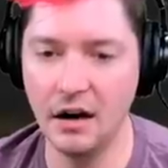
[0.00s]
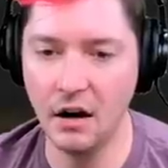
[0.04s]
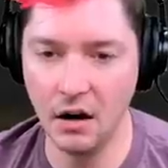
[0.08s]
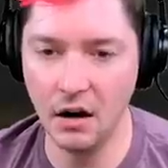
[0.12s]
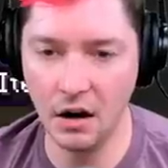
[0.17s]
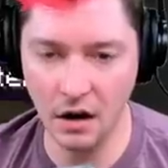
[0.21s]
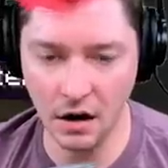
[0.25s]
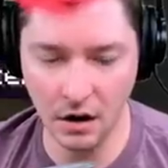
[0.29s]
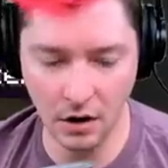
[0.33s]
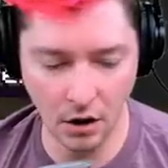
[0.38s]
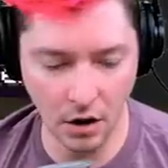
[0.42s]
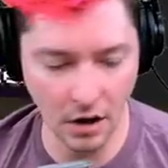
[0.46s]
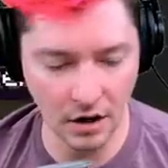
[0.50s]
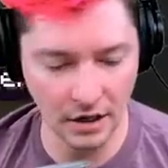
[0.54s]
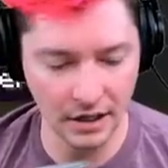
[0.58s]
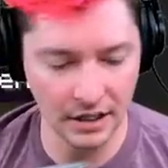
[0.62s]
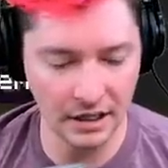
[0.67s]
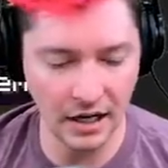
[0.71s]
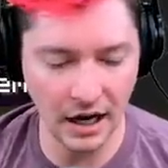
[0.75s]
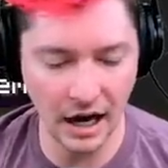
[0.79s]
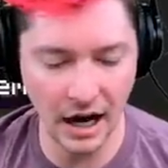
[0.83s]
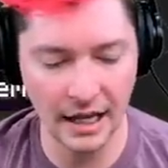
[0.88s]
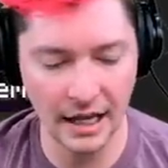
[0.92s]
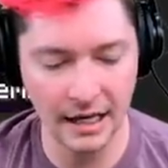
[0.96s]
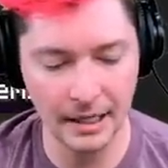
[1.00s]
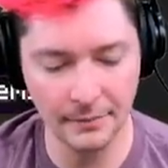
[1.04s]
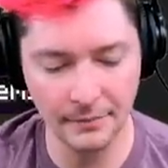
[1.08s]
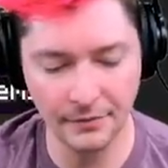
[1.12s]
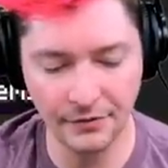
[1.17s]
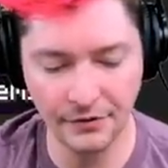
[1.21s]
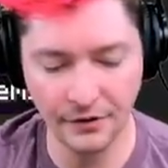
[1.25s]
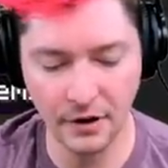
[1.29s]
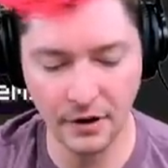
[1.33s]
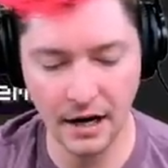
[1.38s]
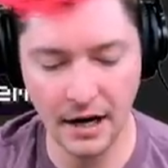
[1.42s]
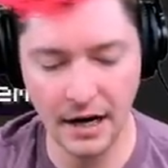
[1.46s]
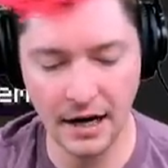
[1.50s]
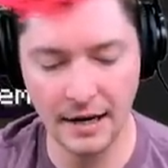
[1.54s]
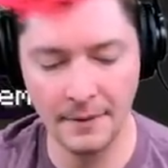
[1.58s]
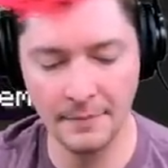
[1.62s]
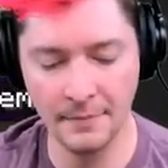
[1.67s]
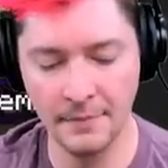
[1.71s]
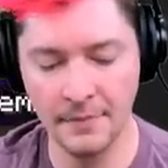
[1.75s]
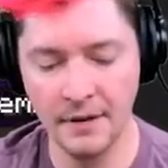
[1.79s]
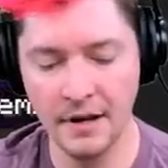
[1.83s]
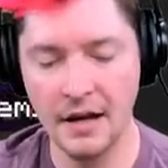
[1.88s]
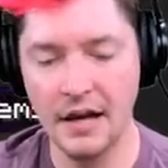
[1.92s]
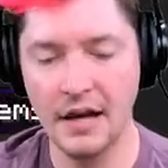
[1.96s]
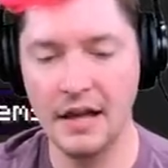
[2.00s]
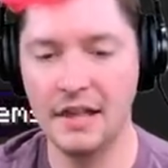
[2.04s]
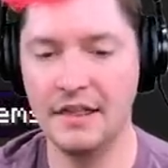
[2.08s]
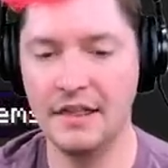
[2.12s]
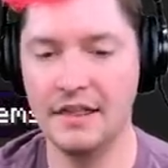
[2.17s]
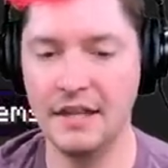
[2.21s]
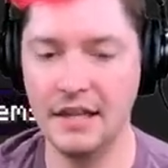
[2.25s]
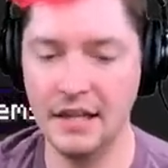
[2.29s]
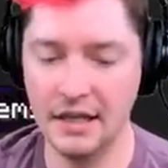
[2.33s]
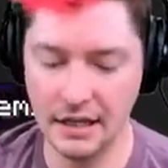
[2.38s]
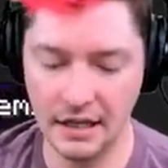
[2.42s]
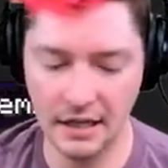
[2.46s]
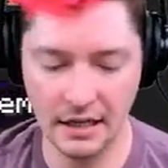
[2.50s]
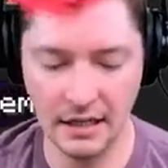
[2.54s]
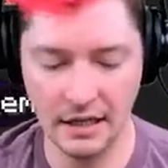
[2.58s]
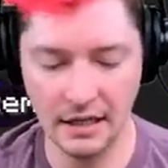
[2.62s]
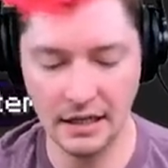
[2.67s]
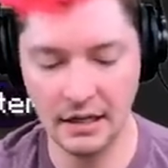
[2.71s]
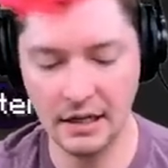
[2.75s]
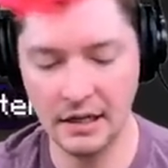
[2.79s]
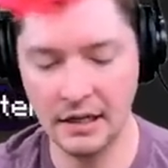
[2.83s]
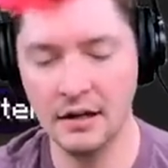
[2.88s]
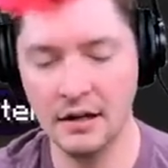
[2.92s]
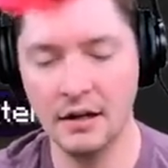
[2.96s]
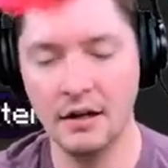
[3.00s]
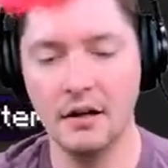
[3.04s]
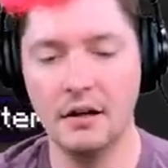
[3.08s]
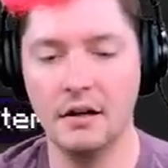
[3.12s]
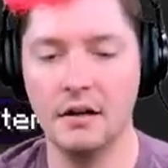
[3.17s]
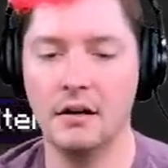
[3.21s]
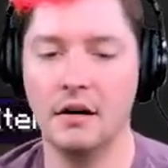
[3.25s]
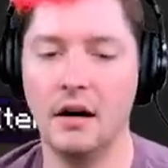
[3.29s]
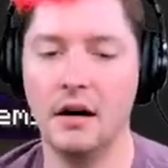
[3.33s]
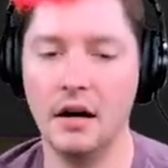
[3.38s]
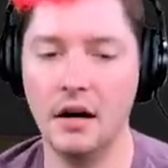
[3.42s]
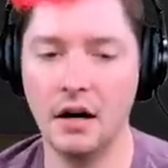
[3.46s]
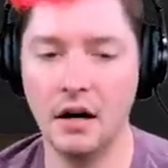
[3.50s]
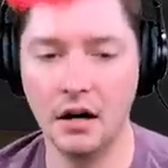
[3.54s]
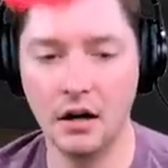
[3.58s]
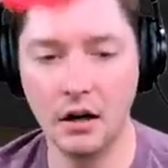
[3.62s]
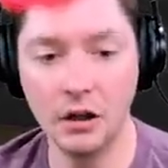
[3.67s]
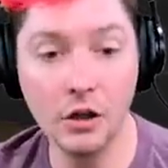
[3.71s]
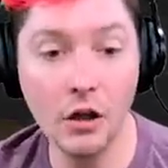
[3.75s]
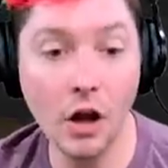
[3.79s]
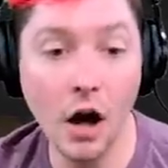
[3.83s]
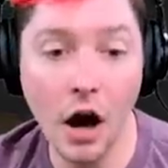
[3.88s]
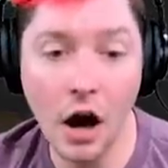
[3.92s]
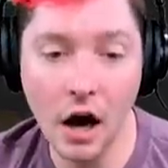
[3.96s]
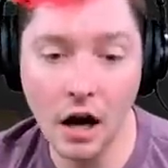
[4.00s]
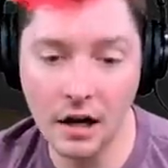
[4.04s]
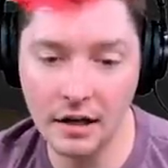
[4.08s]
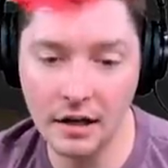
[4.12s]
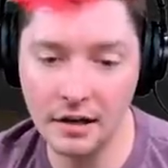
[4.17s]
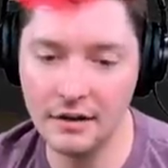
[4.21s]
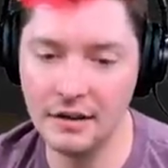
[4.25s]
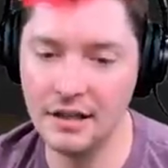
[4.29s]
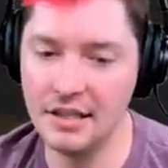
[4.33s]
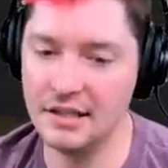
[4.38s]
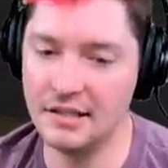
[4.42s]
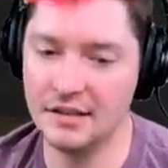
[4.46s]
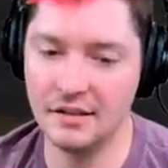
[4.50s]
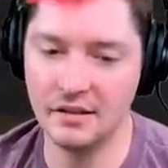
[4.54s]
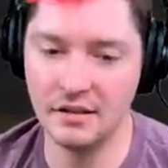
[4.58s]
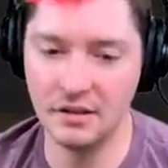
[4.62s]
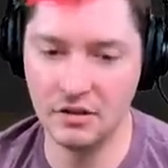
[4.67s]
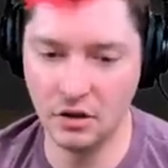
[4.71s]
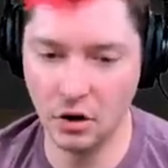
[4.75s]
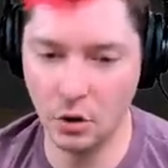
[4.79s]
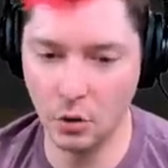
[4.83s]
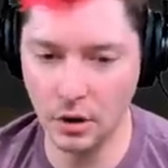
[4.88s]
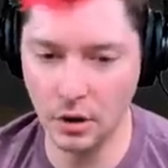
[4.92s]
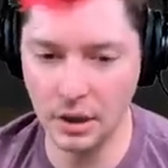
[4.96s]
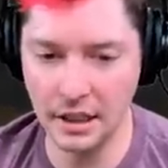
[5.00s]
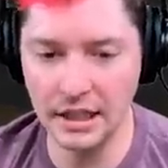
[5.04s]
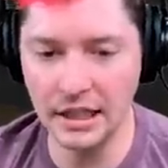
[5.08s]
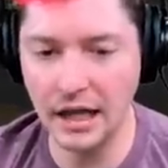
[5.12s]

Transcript: uh, on an item frame the uh, clock. It's totally